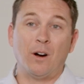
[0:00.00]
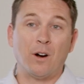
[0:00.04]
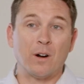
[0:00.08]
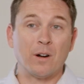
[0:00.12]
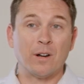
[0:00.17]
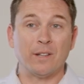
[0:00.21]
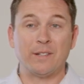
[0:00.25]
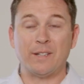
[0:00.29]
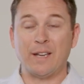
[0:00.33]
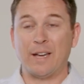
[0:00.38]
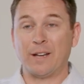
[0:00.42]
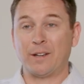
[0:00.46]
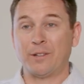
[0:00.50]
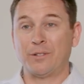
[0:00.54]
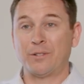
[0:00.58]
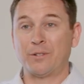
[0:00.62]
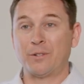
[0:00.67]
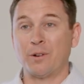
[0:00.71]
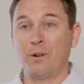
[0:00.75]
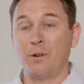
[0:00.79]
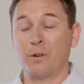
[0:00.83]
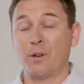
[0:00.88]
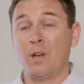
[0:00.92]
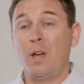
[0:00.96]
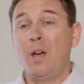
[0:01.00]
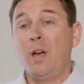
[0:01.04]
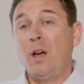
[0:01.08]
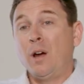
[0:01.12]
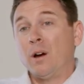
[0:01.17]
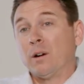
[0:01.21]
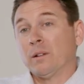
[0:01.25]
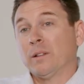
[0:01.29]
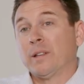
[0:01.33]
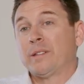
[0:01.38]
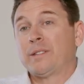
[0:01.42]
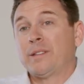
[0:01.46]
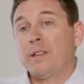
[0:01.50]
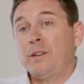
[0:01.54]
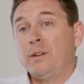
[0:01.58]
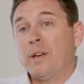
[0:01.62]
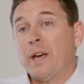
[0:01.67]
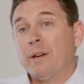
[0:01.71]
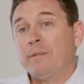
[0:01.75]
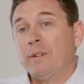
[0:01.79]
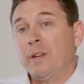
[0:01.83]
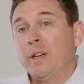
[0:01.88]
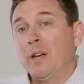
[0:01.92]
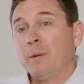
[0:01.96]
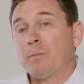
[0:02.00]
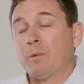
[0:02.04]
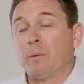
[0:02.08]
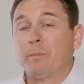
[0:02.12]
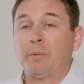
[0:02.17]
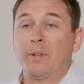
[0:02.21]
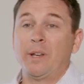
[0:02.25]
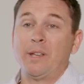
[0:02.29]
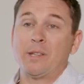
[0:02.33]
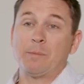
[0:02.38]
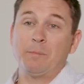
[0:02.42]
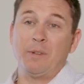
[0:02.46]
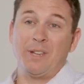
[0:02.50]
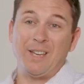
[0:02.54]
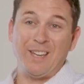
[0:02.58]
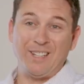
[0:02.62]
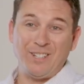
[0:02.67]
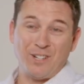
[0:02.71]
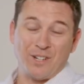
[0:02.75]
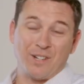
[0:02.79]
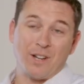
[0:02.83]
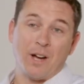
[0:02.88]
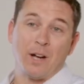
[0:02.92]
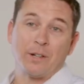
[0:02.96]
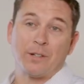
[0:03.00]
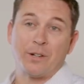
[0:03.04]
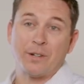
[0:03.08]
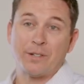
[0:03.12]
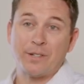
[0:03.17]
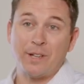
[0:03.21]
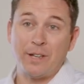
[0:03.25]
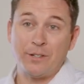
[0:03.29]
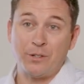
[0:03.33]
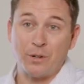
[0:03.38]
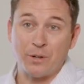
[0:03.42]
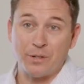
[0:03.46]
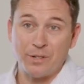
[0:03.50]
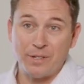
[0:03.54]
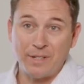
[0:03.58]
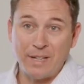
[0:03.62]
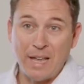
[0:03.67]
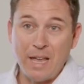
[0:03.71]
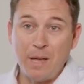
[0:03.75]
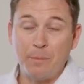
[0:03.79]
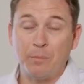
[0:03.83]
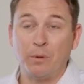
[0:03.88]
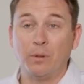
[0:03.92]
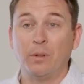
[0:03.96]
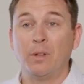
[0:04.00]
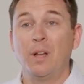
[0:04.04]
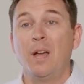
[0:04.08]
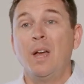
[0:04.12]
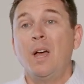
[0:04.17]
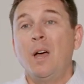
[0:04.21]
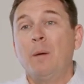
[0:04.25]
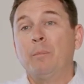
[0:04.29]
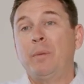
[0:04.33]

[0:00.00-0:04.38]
heart attack, a stroke, or let's say you have a hip replacement and your doctor says you're stable,